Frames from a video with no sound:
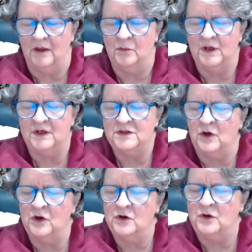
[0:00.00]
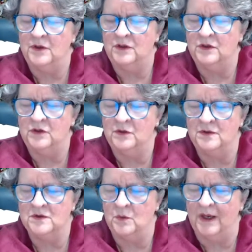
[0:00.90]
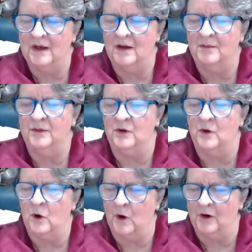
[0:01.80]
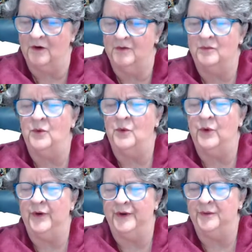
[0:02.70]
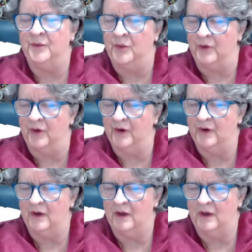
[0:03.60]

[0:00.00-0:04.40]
And what it's all going to do is wake up your heart more and more